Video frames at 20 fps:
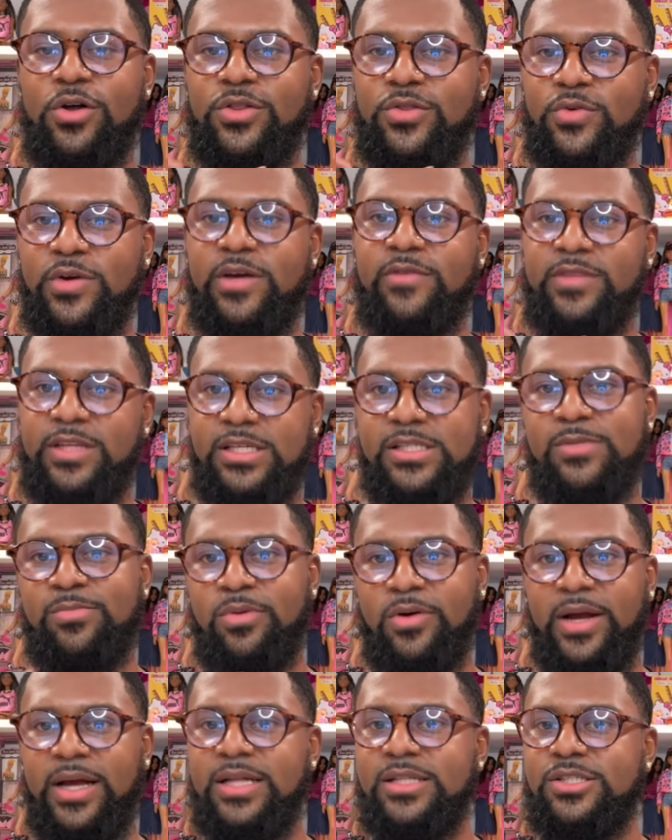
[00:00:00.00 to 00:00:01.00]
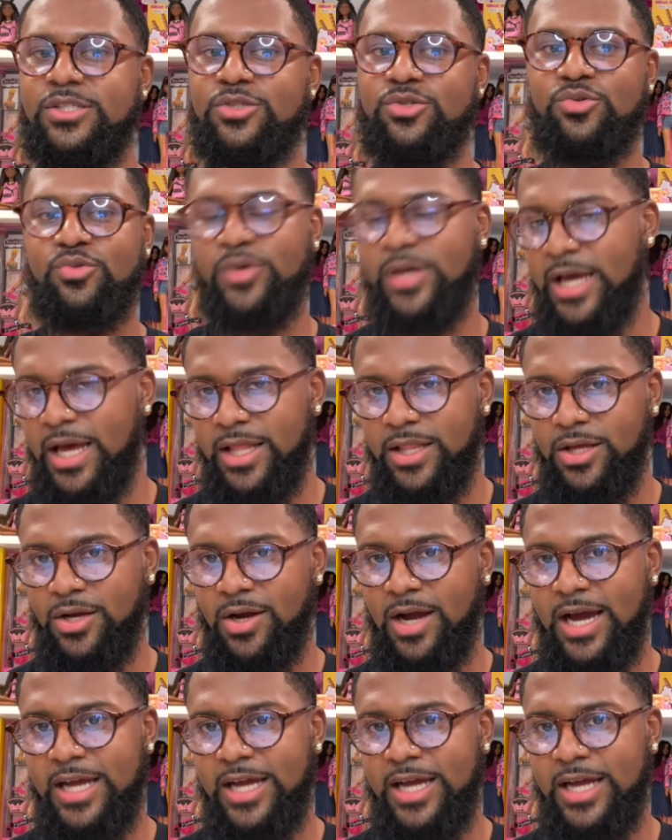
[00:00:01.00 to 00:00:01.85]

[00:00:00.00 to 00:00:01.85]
three of these brands together.